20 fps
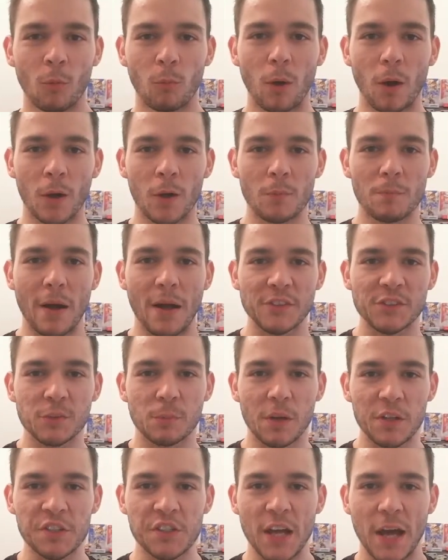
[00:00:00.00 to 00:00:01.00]
Welcome back to
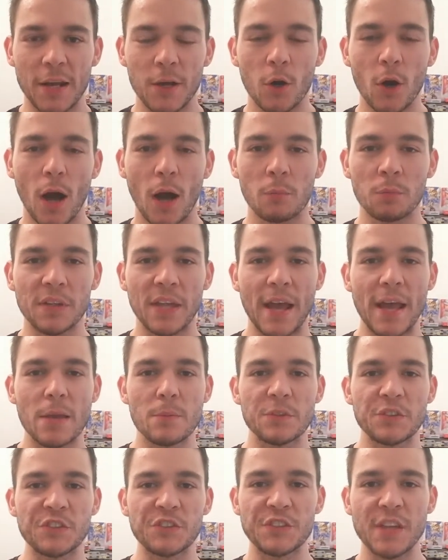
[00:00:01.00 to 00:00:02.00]
my channel, I'm
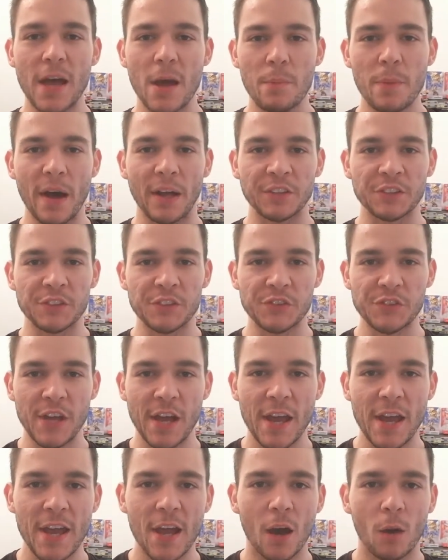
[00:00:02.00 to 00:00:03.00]
Game and Seb and
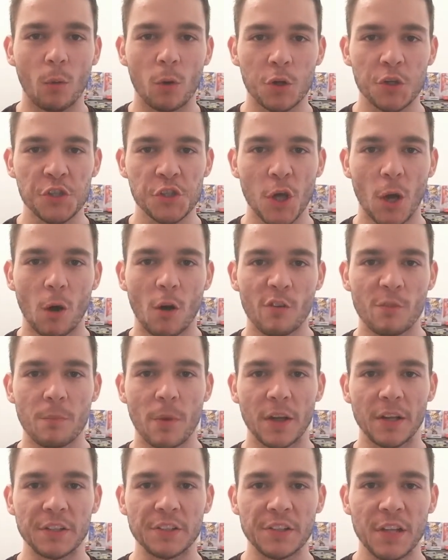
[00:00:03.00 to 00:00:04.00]
today I want to show off
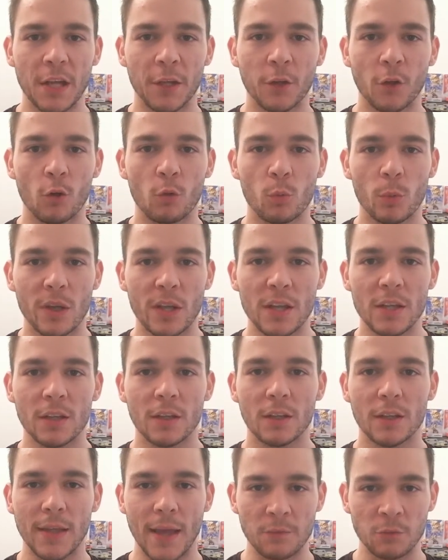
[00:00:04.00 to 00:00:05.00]
my Nintendo Wii
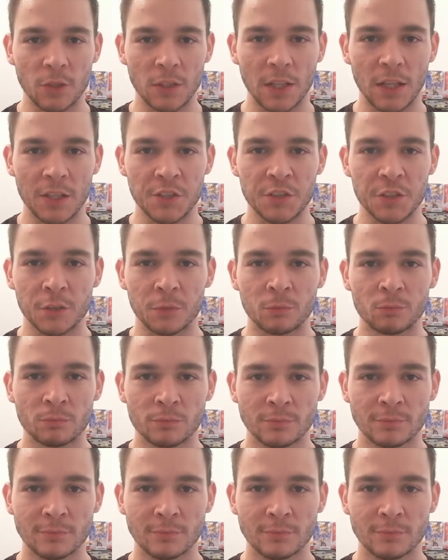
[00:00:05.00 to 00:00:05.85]
game collection.